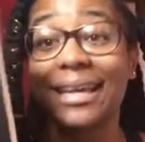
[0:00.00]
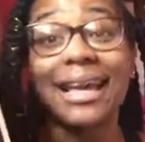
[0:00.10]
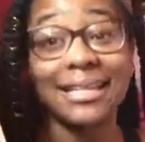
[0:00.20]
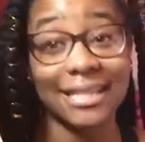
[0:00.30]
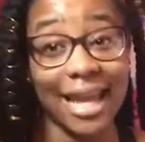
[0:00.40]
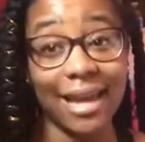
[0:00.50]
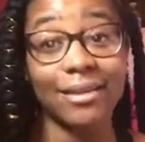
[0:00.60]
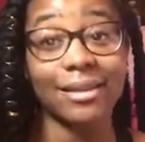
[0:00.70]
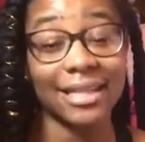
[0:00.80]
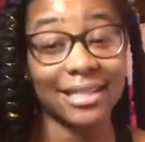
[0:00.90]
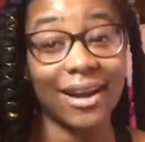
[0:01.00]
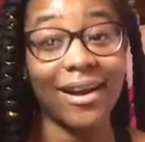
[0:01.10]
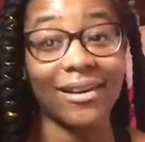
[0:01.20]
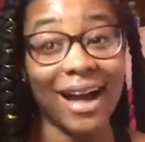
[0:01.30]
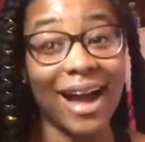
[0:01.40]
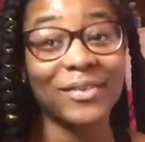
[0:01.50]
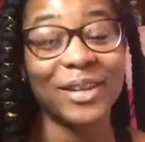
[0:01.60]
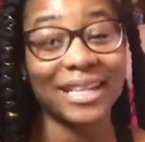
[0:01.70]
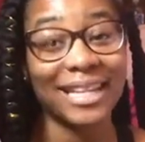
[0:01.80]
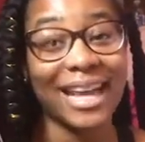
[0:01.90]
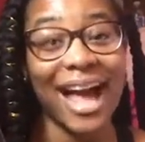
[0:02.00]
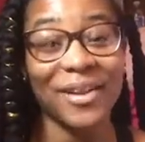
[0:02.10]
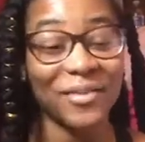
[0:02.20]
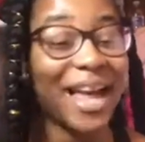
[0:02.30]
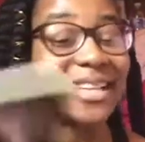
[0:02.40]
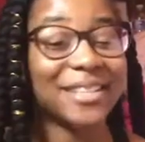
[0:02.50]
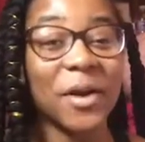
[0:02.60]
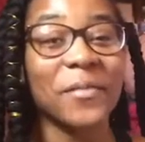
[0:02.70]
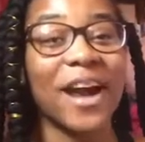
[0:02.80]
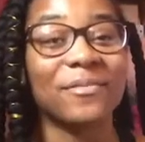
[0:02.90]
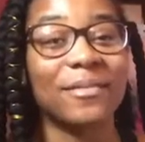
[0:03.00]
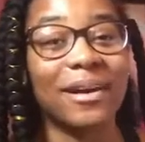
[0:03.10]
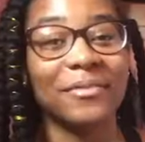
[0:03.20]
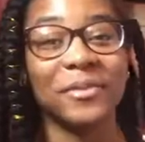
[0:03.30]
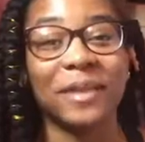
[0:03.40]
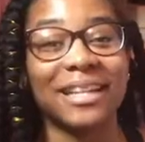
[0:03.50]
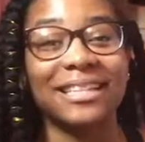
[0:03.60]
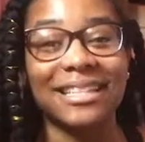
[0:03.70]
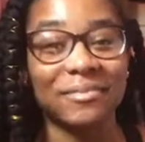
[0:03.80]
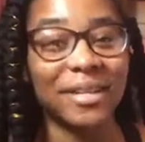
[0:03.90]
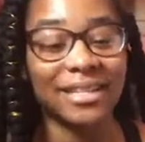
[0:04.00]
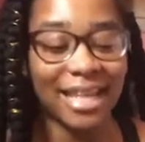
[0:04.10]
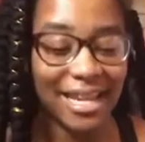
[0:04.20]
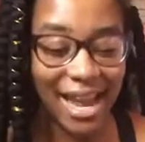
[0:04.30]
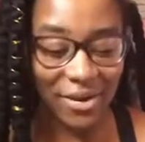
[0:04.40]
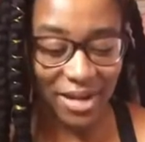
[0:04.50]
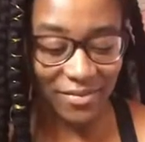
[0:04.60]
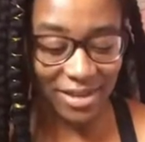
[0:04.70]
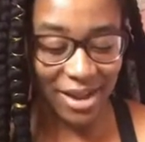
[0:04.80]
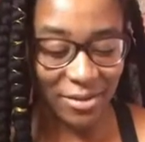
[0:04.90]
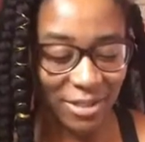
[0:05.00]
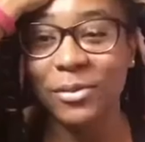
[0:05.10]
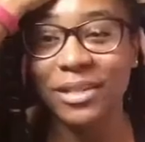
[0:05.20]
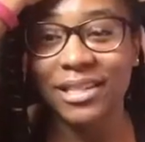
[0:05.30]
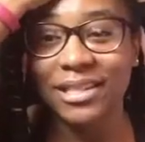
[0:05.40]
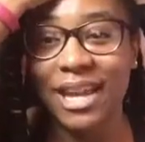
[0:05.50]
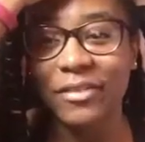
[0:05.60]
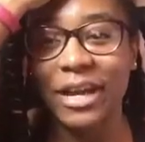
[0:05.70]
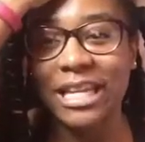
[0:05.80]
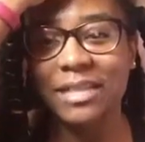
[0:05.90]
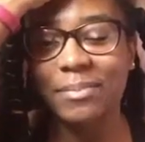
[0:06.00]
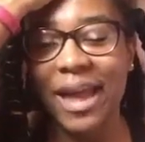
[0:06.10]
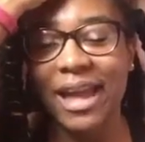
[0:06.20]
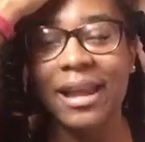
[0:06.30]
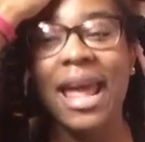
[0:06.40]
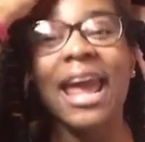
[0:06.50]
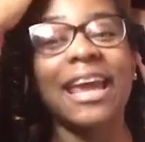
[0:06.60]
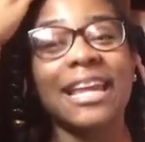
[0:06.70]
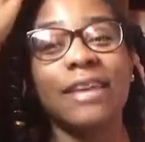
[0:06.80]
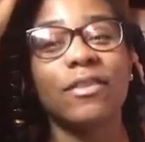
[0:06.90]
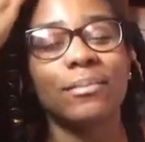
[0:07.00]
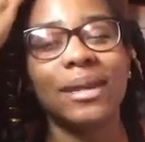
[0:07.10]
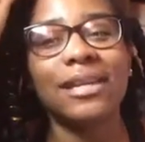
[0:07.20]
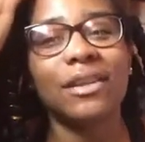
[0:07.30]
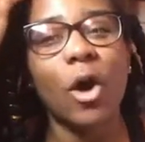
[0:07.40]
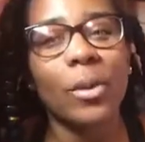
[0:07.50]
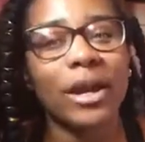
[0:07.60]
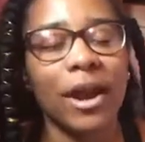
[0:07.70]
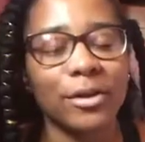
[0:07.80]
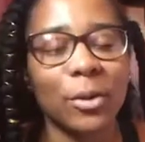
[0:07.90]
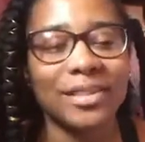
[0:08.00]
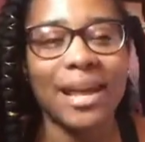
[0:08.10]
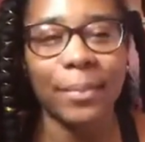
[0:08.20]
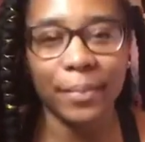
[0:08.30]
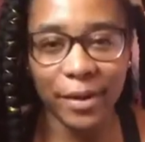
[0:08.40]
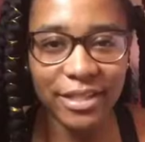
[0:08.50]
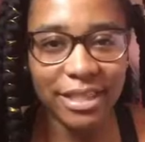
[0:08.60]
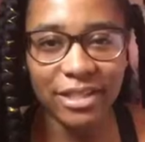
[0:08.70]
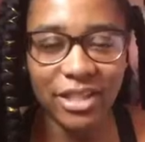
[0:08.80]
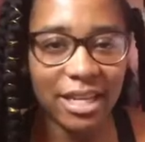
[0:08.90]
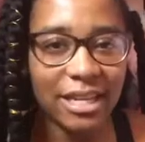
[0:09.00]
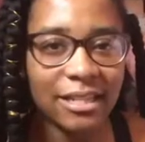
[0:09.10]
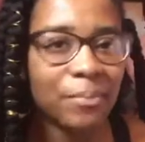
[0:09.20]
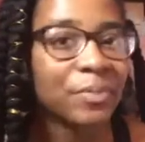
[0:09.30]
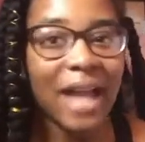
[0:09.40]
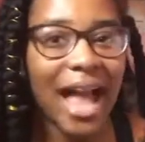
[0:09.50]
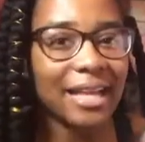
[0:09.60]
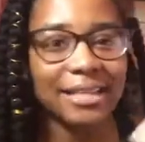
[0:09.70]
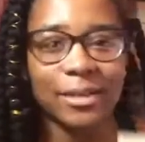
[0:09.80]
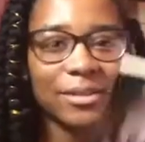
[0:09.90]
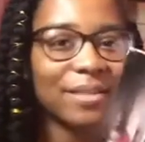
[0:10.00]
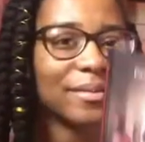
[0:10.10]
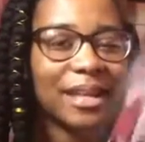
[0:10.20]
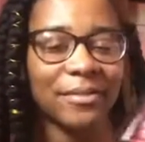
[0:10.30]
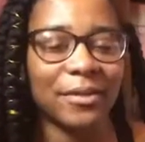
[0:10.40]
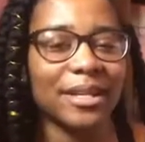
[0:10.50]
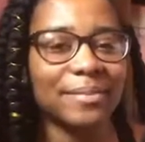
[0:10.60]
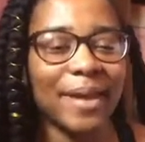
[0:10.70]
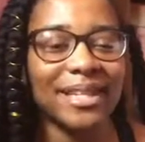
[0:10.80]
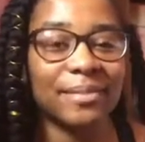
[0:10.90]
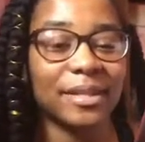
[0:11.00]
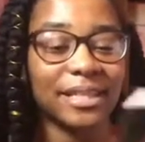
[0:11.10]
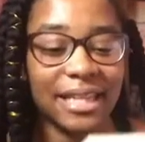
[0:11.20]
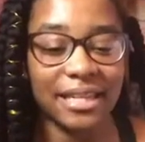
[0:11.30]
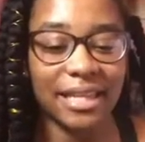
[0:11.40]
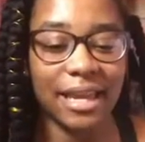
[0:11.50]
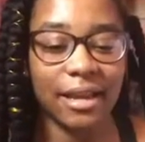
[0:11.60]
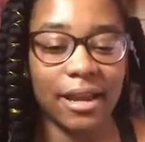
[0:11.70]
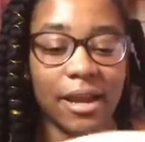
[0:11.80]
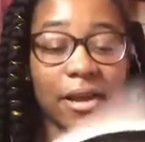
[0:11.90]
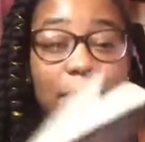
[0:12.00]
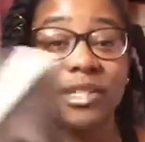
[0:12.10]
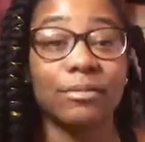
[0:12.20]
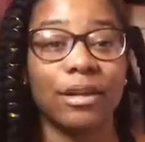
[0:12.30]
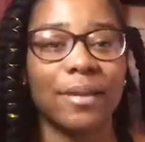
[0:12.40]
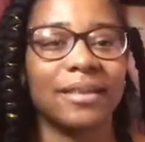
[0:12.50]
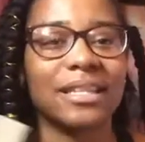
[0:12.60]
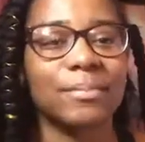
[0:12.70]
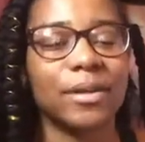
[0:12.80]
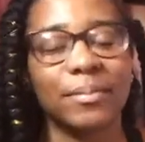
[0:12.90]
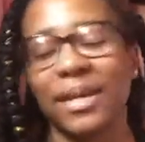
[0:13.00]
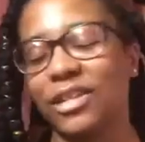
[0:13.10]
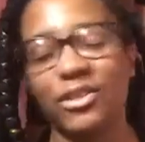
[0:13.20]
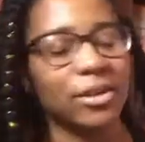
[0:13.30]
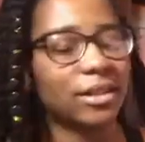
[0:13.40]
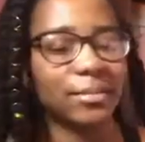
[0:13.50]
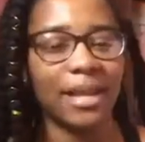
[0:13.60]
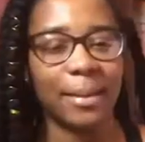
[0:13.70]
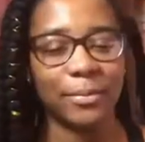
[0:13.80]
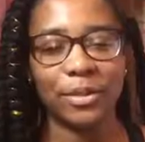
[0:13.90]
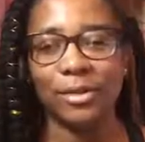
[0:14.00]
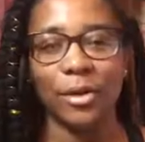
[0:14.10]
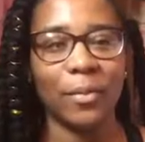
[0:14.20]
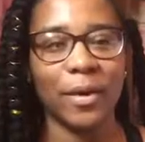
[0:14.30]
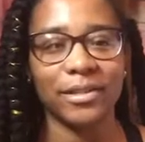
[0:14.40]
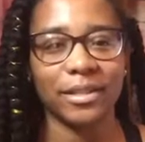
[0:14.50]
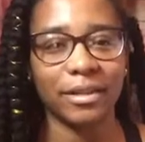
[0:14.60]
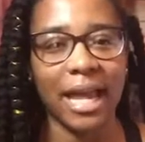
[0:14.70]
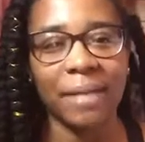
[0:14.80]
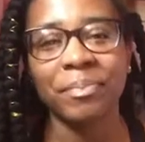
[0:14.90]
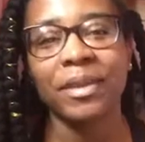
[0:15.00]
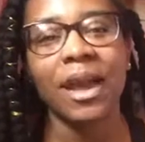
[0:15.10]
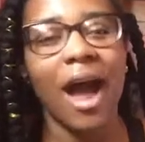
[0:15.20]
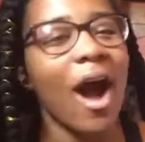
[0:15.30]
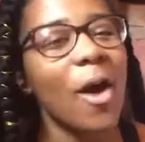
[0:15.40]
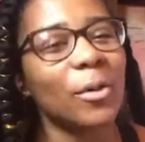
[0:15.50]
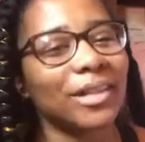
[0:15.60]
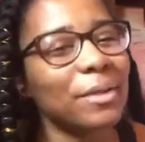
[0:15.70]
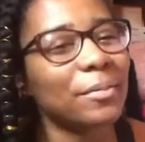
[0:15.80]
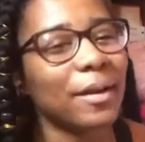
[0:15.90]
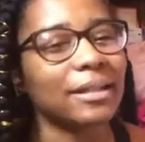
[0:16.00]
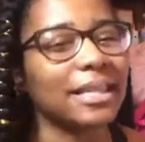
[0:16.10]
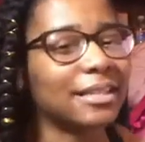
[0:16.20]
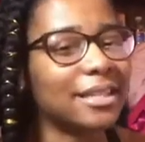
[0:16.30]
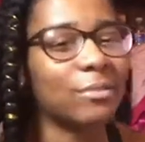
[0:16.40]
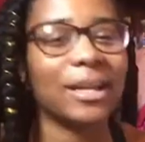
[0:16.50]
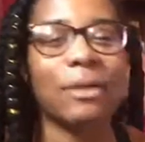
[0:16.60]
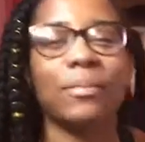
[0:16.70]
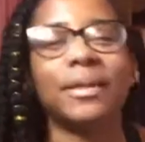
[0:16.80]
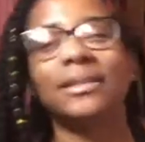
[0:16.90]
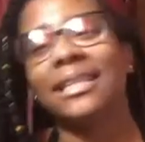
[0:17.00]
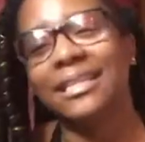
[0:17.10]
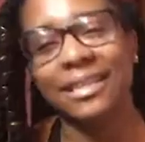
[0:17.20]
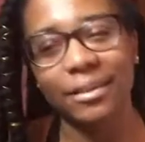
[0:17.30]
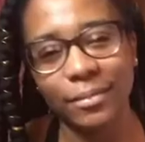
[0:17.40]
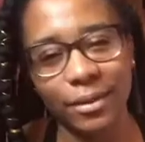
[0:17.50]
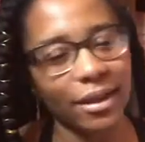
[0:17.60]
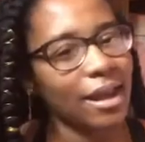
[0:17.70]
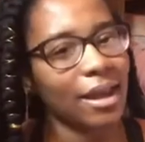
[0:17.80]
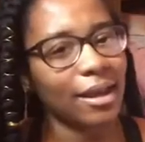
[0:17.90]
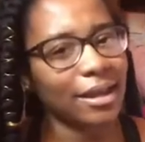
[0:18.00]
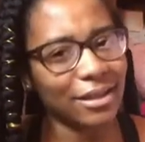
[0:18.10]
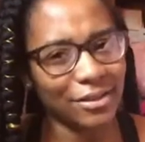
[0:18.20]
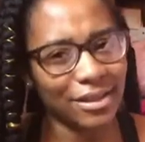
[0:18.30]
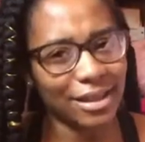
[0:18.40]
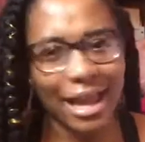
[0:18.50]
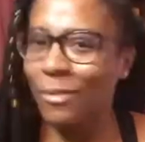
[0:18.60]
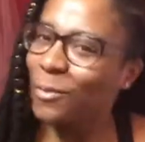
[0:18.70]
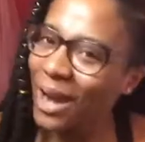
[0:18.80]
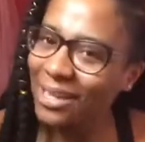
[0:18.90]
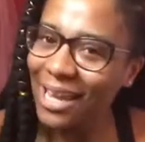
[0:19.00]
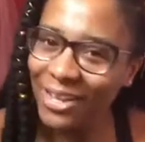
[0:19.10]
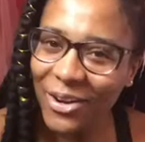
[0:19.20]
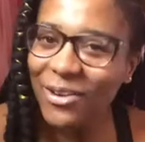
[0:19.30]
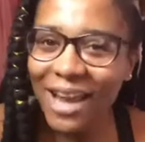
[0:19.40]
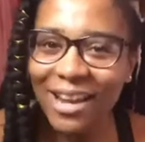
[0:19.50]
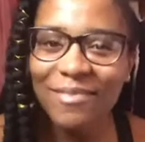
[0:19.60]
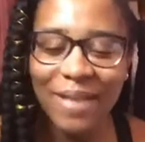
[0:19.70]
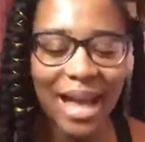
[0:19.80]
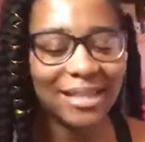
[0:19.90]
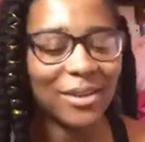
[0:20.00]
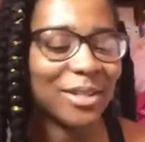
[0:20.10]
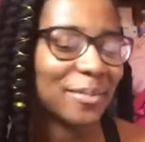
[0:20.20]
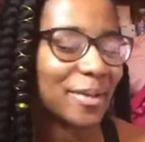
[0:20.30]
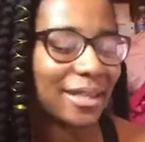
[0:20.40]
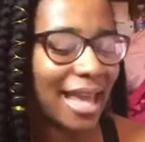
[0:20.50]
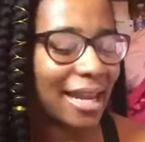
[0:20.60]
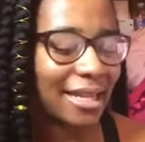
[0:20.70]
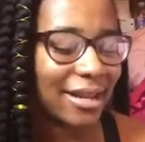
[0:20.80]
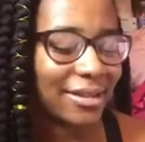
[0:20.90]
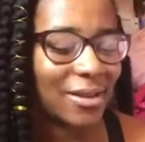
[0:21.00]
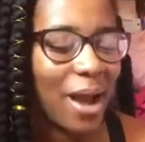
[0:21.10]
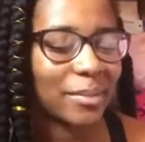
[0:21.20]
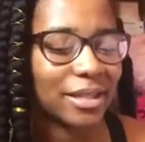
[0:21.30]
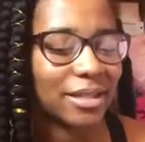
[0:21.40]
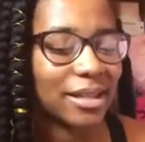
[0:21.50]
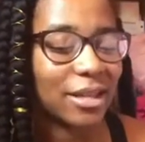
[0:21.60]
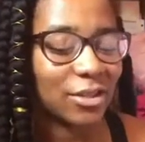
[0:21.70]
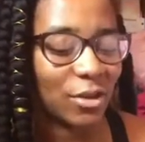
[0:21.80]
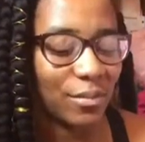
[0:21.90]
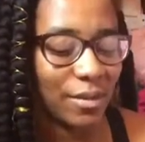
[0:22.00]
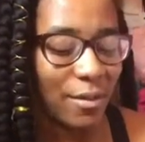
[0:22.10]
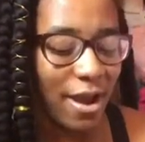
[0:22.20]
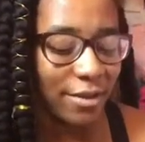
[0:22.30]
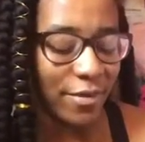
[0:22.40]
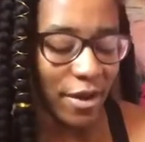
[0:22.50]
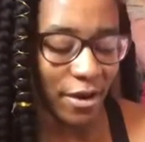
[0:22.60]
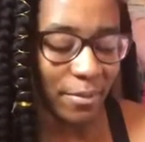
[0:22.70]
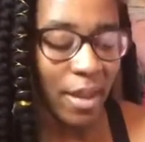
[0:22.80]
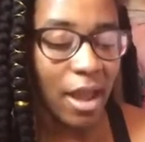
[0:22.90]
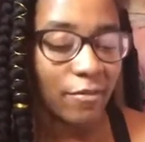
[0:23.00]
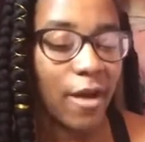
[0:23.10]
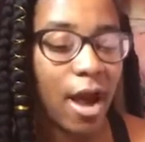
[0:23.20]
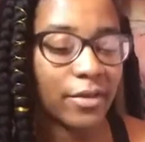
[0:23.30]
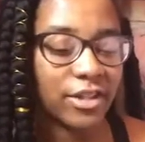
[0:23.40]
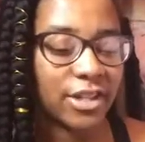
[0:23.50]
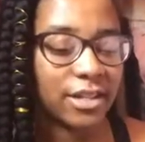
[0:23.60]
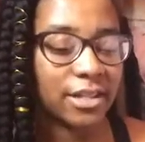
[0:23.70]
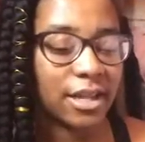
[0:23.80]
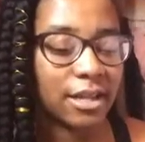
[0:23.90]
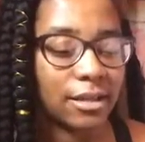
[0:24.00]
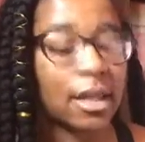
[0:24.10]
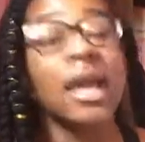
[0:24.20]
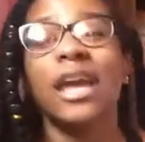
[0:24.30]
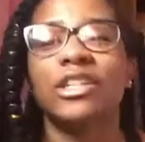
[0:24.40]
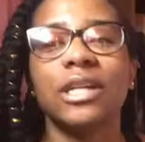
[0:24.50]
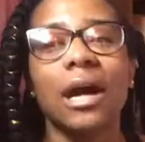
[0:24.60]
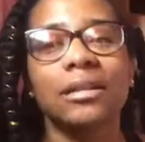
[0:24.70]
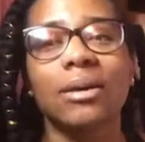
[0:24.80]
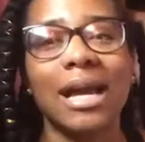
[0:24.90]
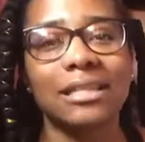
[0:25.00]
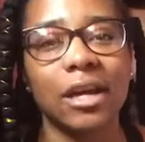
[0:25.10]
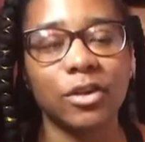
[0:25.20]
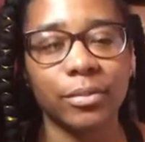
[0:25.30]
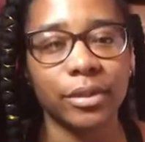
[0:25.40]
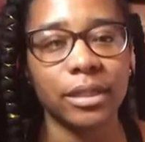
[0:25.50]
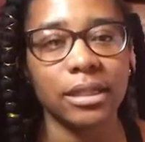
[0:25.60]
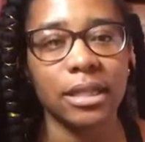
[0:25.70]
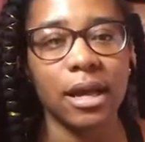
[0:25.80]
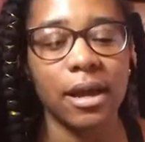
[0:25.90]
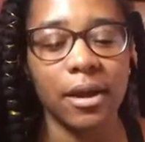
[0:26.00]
it's scandalous, y'all. I'm like so proud of my mom for writing these books. Like, y'all don't even know. She would just never expect. And even me knowing her, knowing the type of person she is, I could still never expect some of the things that she wrote about in this book. Because, you know, sometimes when you know a person, you're like, oh, well, they would probably think this way. And they would put this in the book. And you're just like, what? Like, your creative mind tells you to put that in there? So I'm just extremely proud of her for all that she's done. And she also has other books.